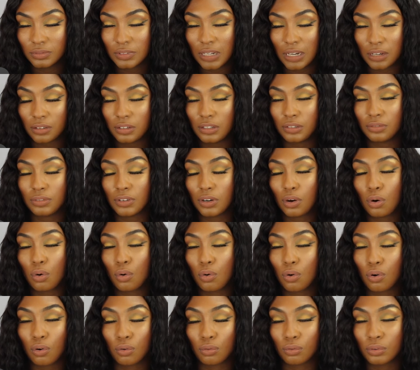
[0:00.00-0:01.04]
I don't even, a
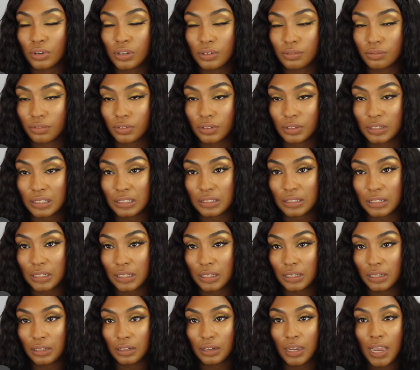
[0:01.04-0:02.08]
coral reef or
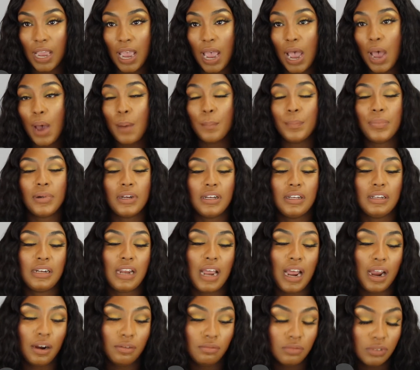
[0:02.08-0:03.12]
anything. But
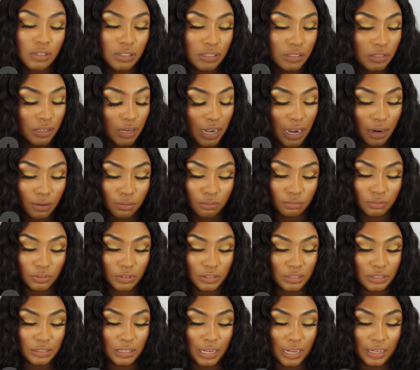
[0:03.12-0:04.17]
I really
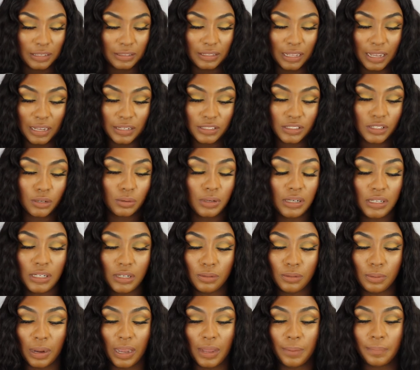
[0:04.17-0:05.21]
like that. So
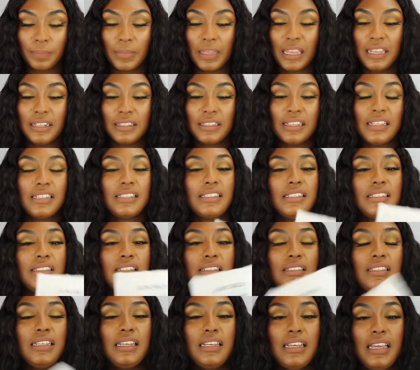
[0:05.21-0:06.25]
anyway, this is the
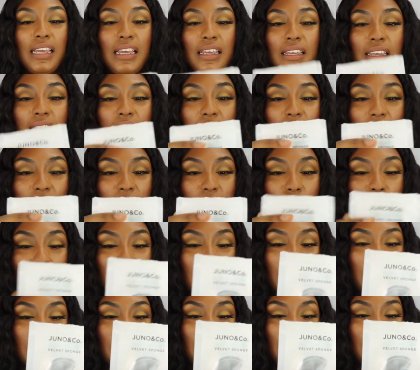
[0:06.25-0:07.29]
thing it came
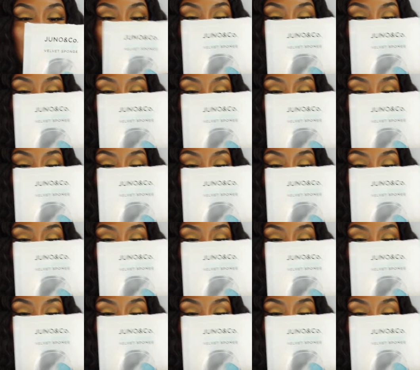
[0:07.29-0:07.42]
in. It